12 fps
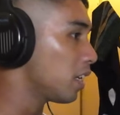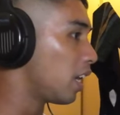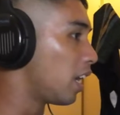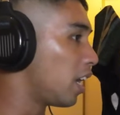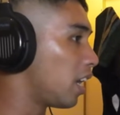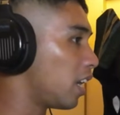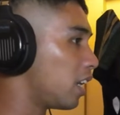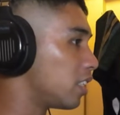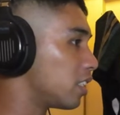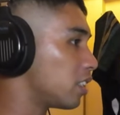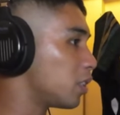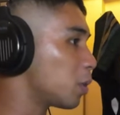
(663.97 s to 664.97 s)

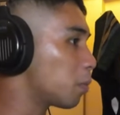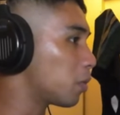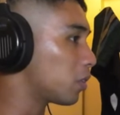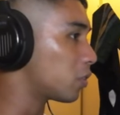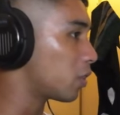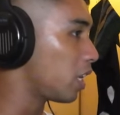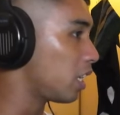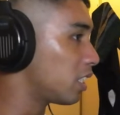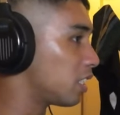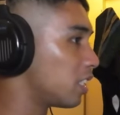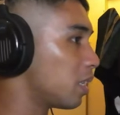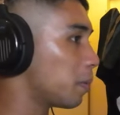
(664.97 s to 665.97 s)
And you
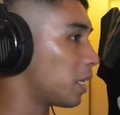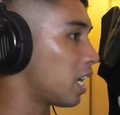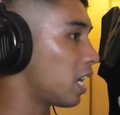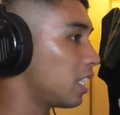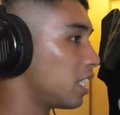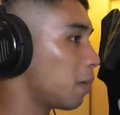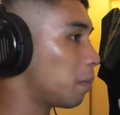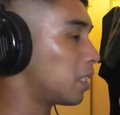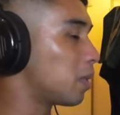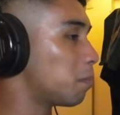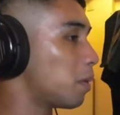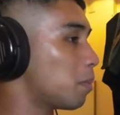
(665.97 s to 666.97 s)
portrayed na magaan dapat
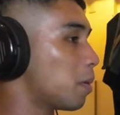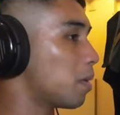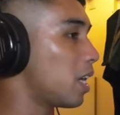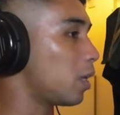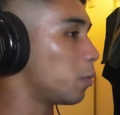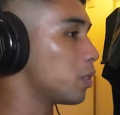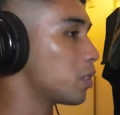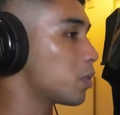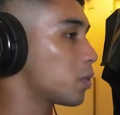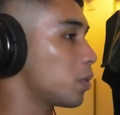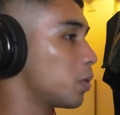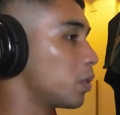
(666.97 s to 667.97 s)
ang pamamahal," which is
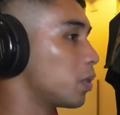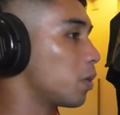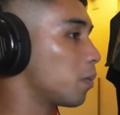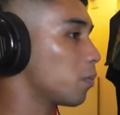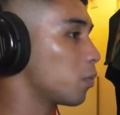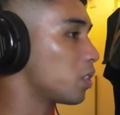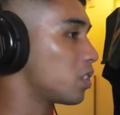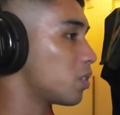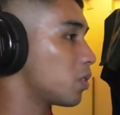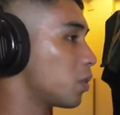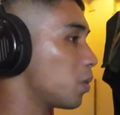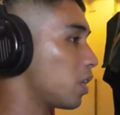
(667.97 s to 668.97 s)
true, you know, which is
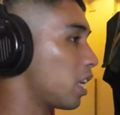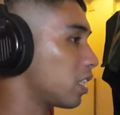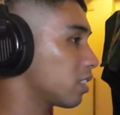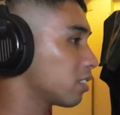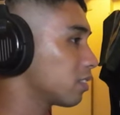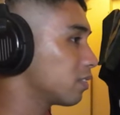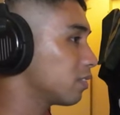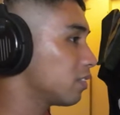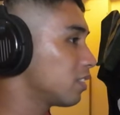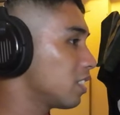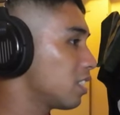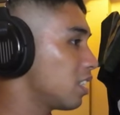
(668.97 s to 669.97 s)
true. Like,
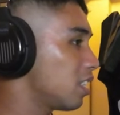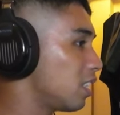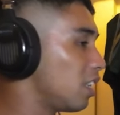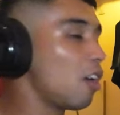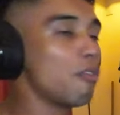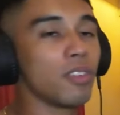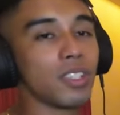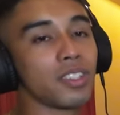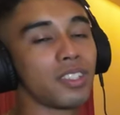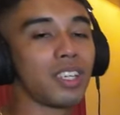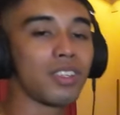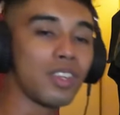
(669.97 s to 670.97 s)
love
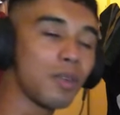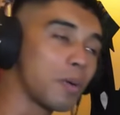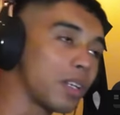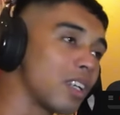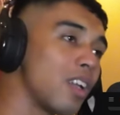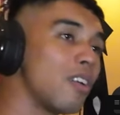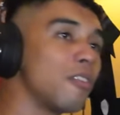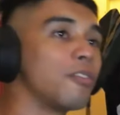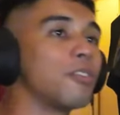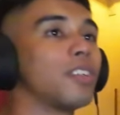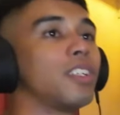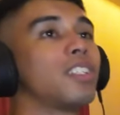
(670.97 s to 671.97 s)
isn't easy, but
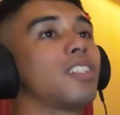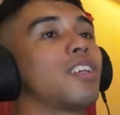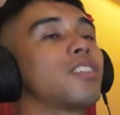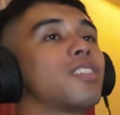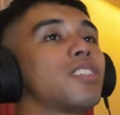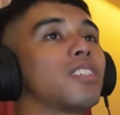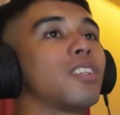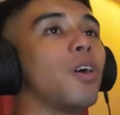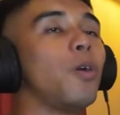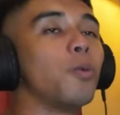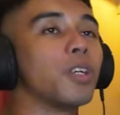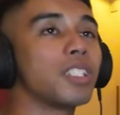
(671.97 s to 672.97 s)
love doesn't
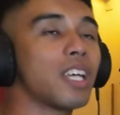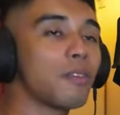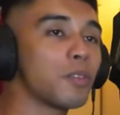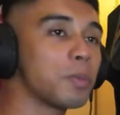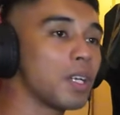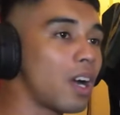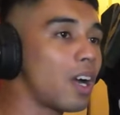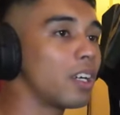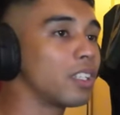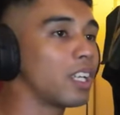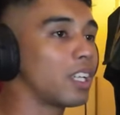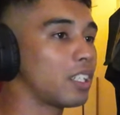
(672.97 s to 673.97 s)
always have to be
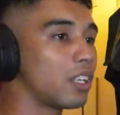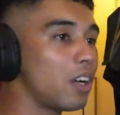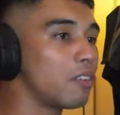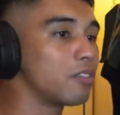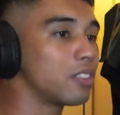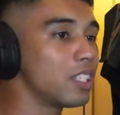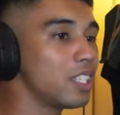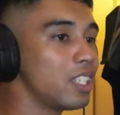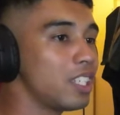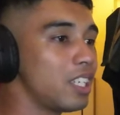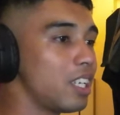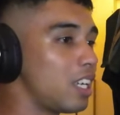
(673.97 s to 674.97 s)
hard. Like, love
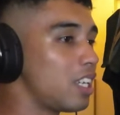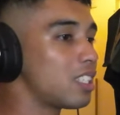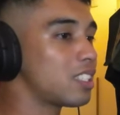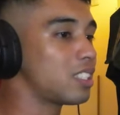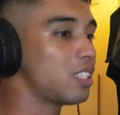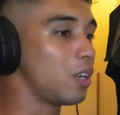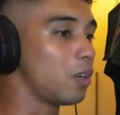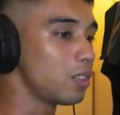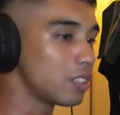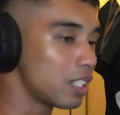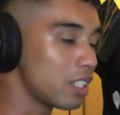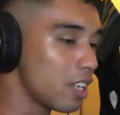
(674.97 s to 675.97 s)
is, you know,
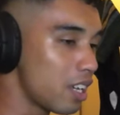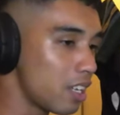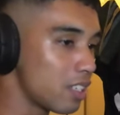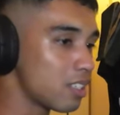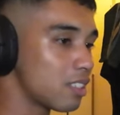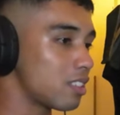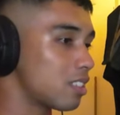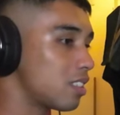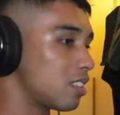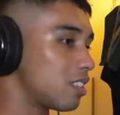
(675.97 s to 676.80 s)
is